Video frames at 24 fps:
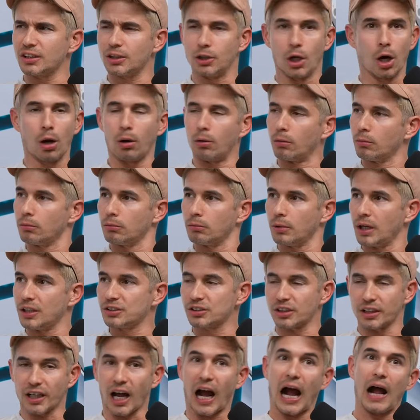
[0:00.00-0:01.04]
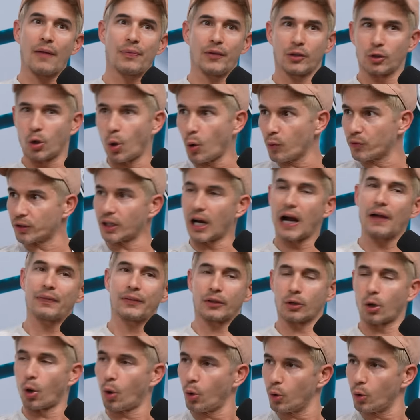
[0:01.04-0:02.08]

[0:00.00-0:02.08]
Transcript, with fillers: No. Is it like hot then cold and hot then cold?